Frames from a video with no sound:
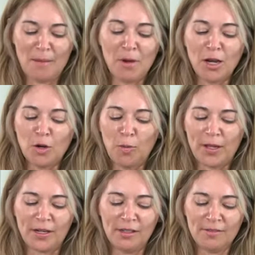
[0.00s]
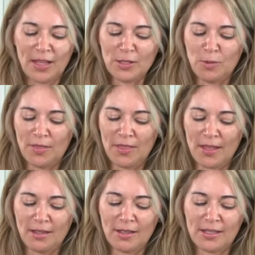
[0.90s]
I'm not a quitter. That's one
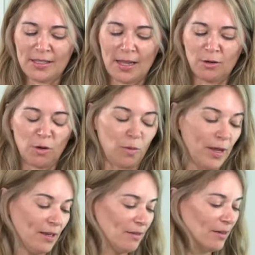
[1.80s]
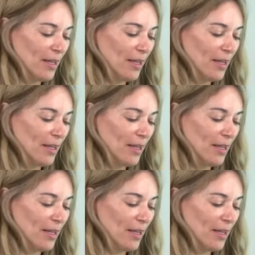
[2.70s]
thing is I don't quit.